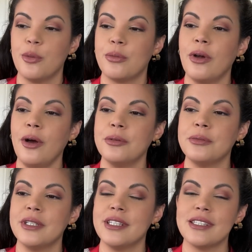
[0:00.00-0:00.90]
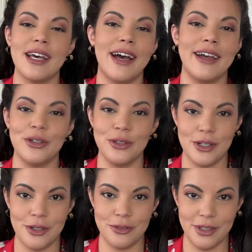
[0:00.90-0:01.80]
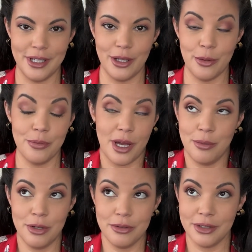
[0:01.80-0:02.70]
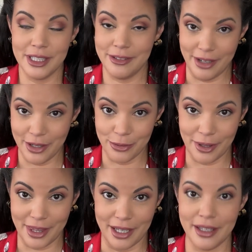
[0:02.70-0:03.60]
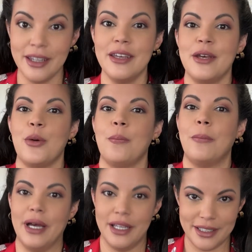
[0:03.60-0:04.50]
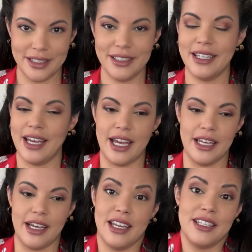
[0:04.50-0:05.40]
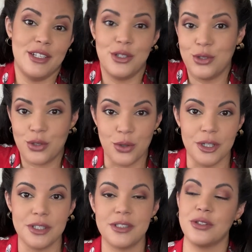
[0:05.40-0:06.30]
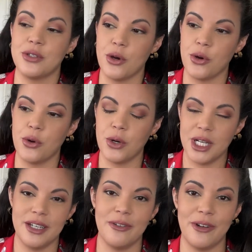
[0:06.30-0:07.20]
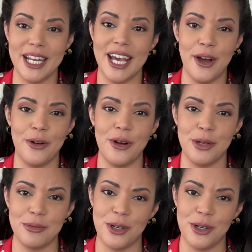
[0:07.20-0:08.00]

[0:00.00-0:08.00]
Problem is, I no longer fit in them. I'm perfectly fine with that, but I need new shorts. So right now I'm